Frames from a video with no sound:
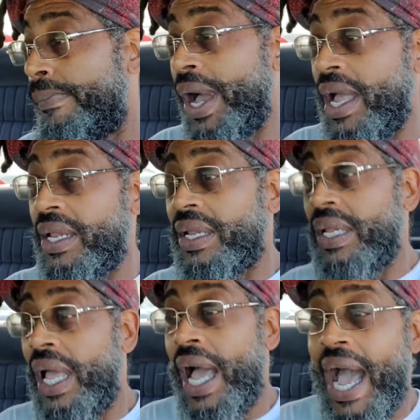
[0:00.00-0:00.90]
But
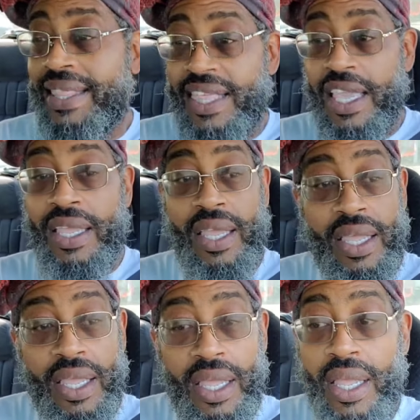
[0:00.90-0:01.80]
I think
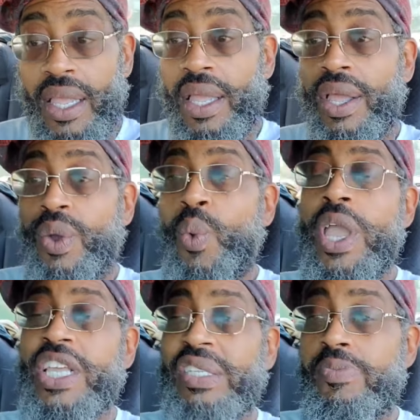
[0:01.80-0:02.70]

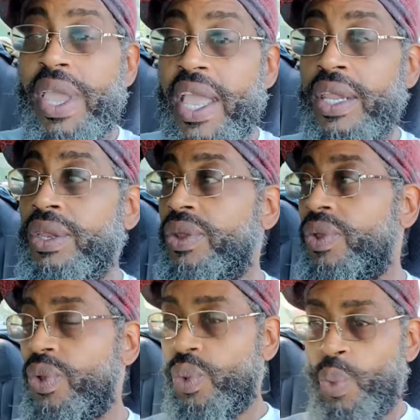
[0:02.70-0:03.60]
we as men,
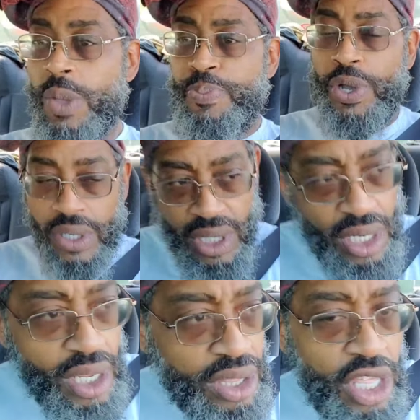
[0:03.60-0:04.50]
we put
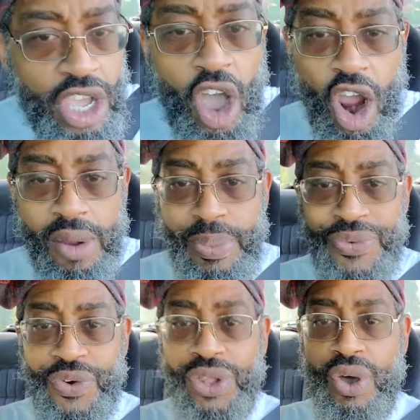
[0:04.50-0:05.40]
the cart
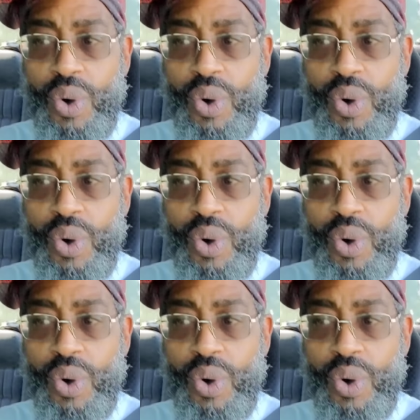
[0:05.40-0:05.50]
before the